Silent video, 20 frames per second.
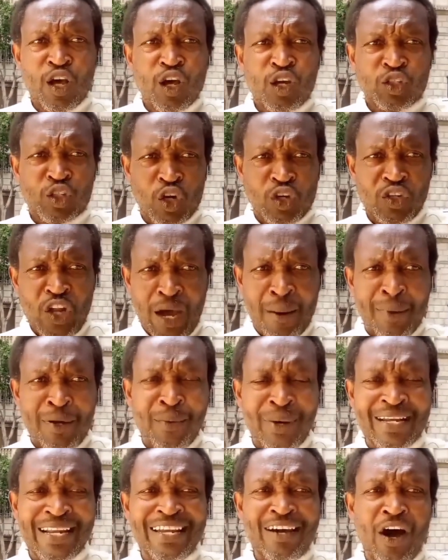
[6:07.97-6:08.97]
So normally
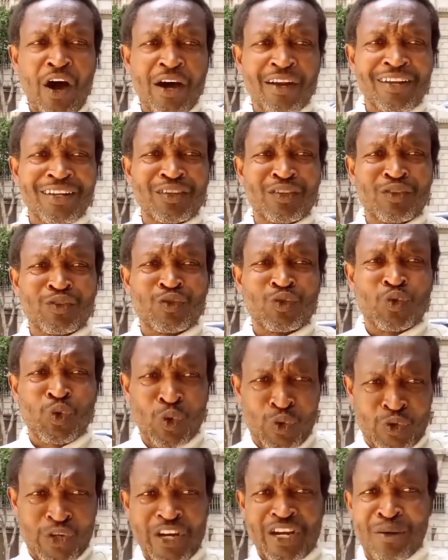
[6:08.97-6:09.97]
when I order 2
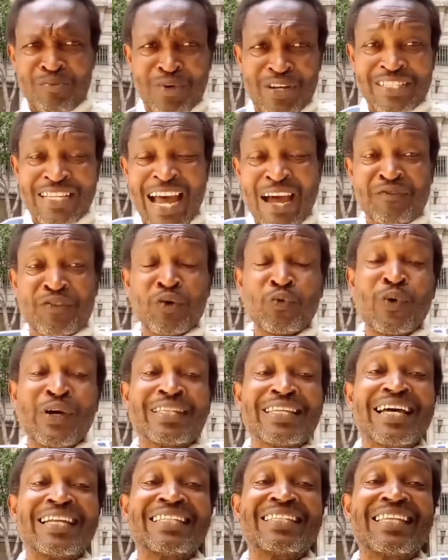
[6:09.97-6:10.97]
chicken breasts, I have to wait
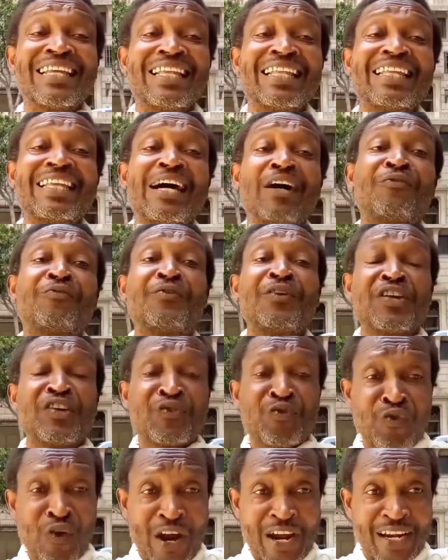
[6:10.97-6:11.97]
until they are finished
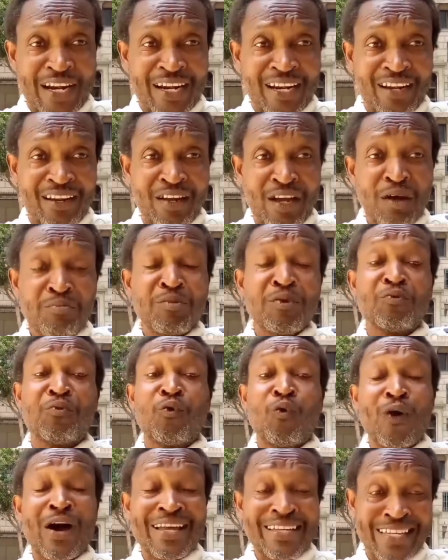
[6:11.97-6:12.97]
frying
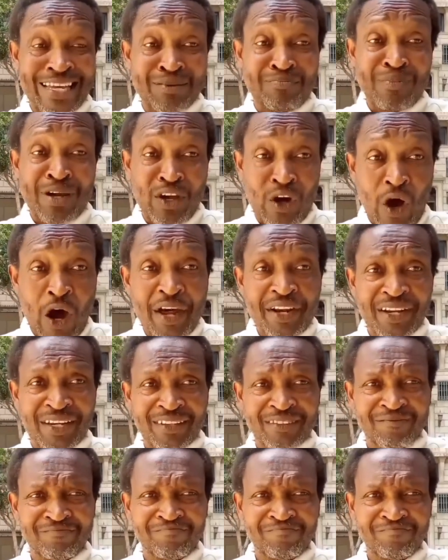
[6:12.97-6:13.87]
before I get my order.